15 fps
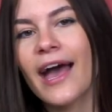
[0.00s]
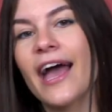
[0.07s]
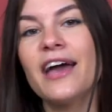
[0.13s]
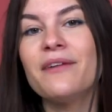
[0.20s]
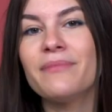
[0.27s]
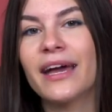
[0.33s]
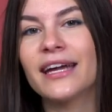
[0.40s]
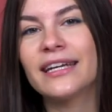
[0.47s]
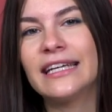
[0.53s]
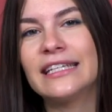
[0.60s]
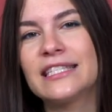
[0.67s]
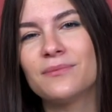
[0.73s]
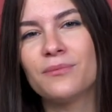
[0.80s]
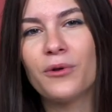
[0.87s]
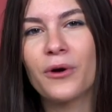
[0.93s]
It
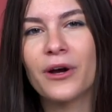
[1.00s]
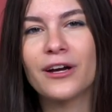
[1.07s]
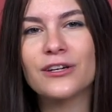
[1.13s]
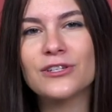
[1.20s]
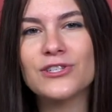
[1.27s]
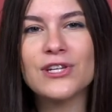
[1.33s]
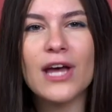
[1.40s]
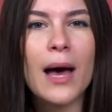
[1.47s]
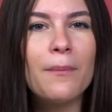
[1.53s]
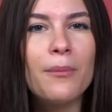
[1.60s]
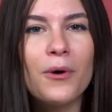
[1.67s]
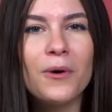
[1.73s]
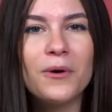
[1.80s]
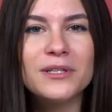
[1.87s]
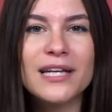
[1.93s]
mandates employers to
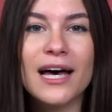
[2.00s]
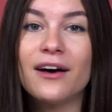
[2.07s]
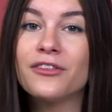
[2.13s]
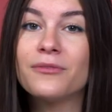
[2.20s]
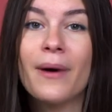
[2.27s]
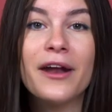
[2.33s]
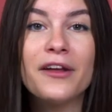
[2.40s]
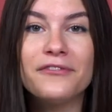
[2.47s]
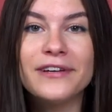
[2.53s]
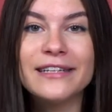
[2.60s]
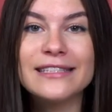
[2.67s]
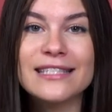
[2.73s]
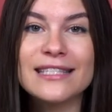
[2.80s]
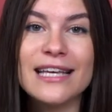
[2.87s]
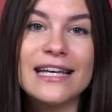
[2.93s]
uphold health
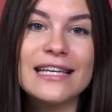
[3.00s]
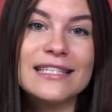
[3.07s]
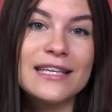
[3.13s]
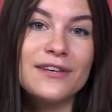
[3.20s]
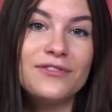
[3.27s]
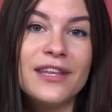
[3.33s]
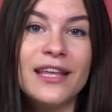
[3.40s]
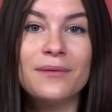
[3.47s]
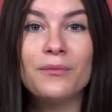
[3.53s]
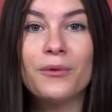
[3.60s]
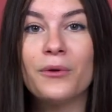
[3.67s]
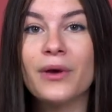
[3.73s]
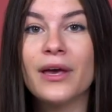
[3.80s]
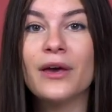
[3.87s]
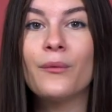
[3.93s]
benefits as if the
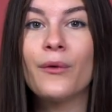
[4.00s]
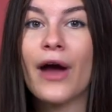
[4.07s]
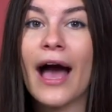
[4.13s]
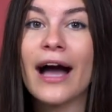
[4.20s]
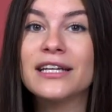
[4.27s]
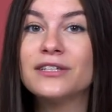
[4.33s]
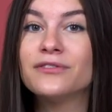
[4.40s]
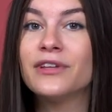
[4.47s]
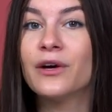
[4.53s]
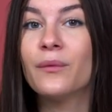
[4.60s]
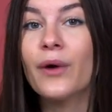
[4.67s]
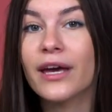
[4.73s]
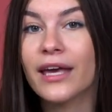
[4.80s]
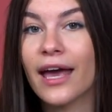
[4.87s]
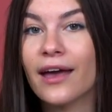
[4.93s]
employee were actively
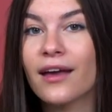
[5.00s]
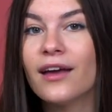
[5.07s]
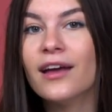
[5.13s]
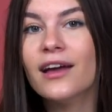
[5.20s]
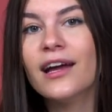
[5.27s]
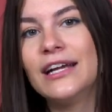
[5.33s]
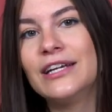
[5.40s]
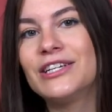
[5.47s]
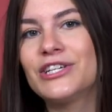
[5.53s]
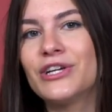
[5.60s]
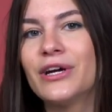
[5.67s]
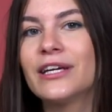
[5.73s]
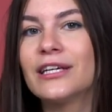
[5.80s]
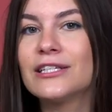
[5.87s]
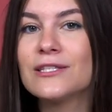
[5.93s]
working,
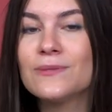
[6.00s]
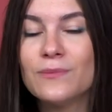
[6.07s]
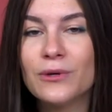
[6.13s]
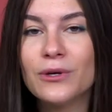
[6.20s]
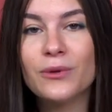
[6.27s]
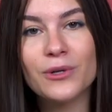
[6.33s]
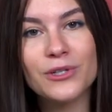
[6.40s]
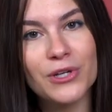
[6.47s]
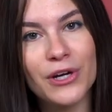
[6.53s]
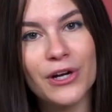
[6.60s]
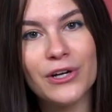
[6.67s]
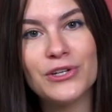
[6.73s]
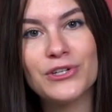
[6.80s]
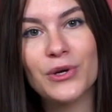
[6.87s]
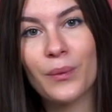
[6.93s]
ensuring a smooth
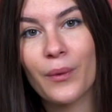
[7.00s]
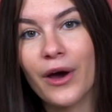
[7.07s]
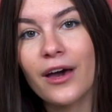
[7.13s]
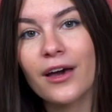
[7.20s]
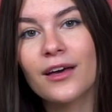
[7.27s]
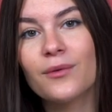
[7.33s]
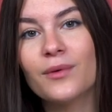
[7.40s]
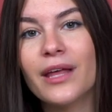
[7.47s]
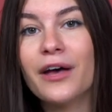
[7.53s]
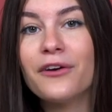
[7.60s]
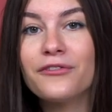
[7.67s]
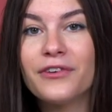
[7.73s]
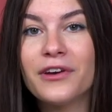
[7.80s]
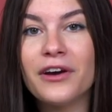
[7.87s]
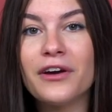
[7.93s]
return to work without
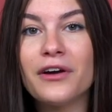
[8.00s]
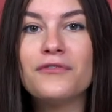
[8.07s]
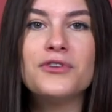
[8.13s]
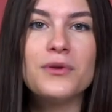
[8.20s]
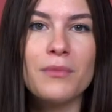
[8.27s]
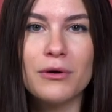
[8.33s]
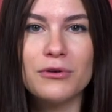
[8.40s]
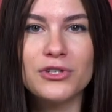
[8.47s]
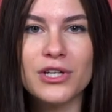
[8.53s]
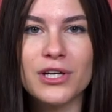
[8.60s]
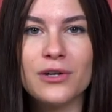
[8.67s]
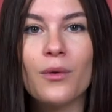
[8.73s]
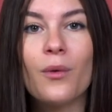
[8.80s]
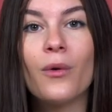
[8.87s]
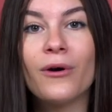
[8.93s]
fear of
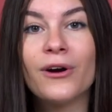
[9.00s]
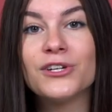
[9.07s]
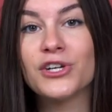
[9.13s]
demotion or